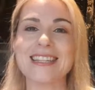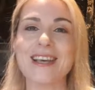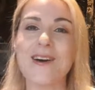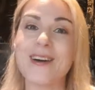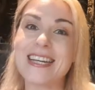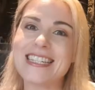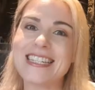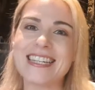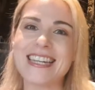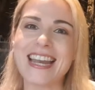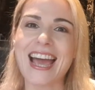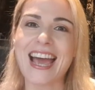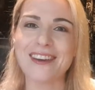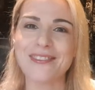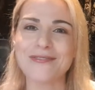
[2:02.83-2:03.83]
I didn't
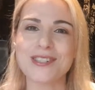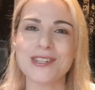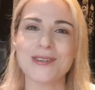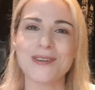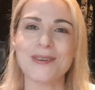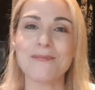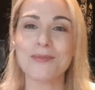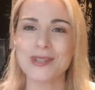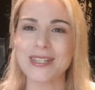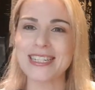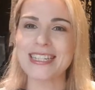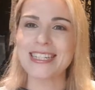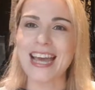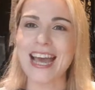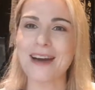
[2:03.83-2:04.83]
have to
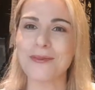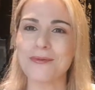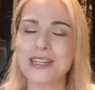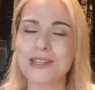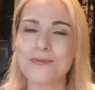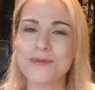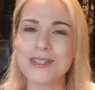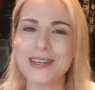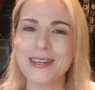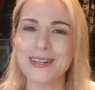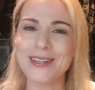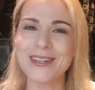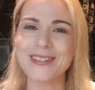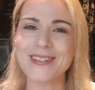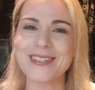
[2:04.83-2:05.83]
print it out, which was
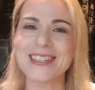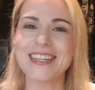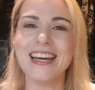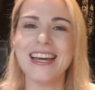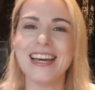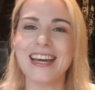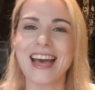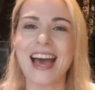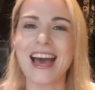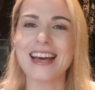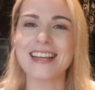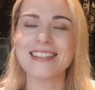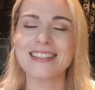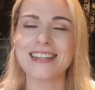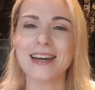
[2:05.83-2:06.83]
good,
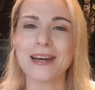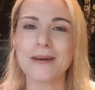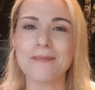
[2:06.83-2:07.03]
as